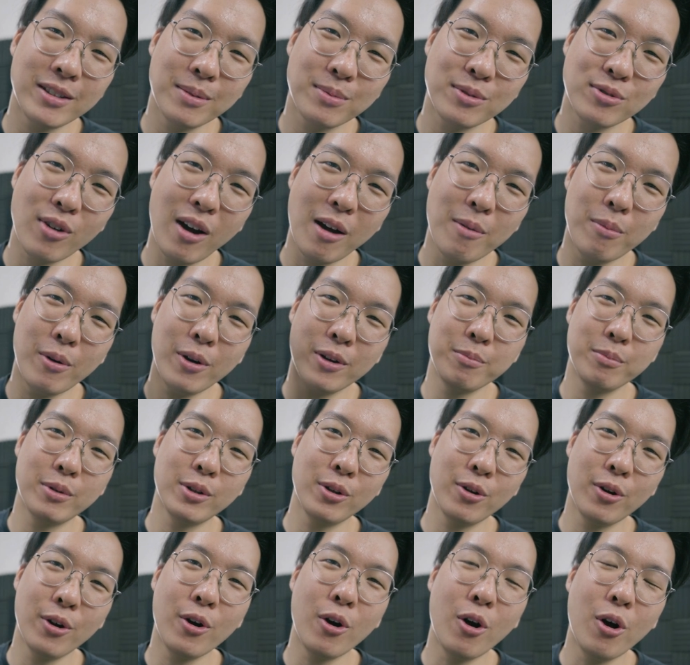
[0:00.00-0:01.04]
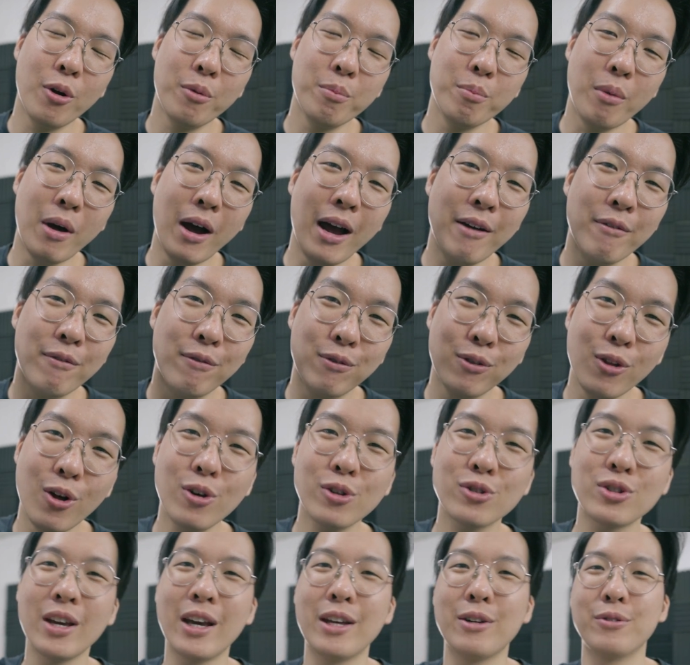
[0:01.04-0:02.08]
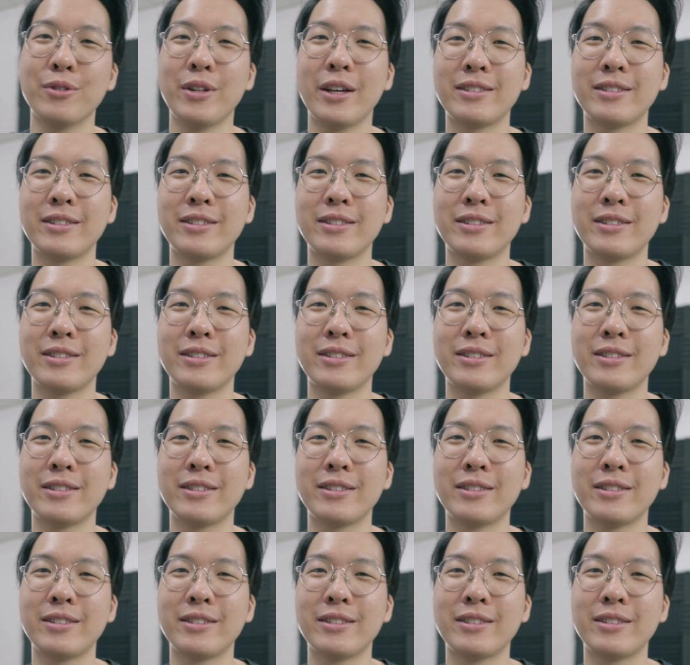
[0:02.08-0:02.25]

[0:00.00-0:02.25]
subscribe button below on my vlog channel.